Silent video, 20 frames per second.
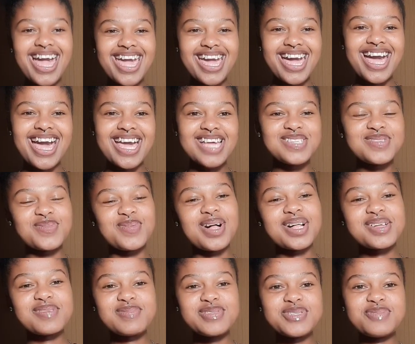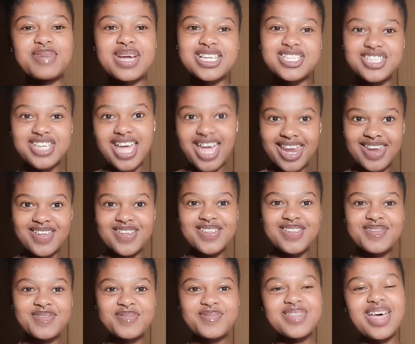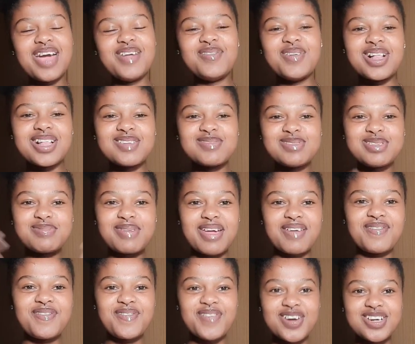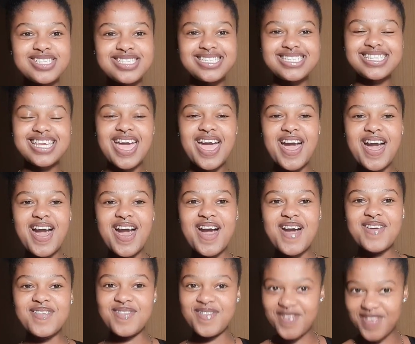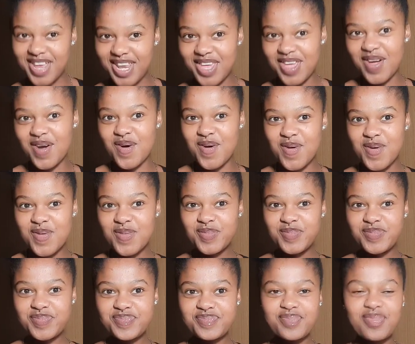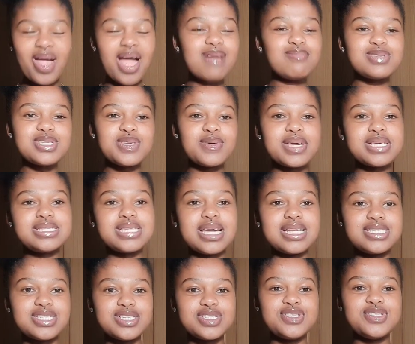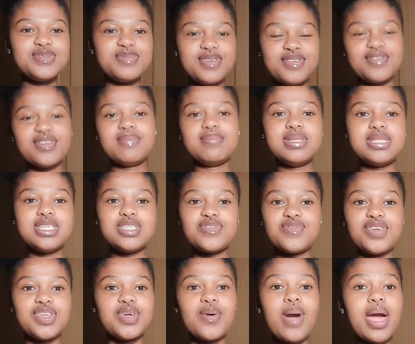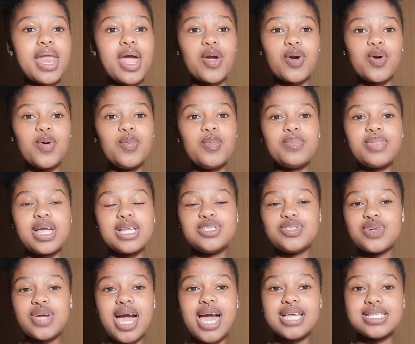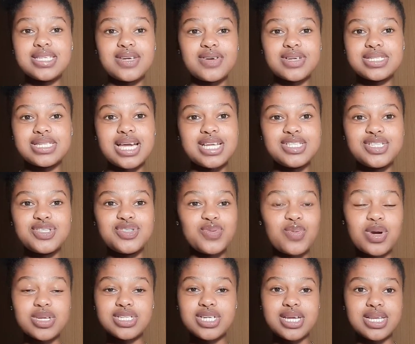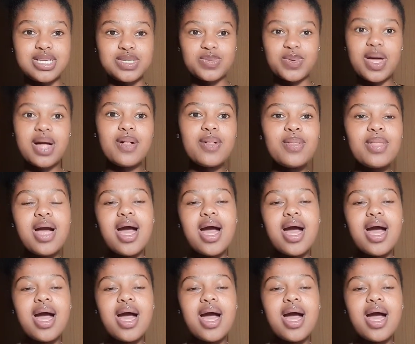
guys, welcome to my channel and welcome to my first video. I'm so excited to be filming this video and I hope that you guys are excited to watching it as well.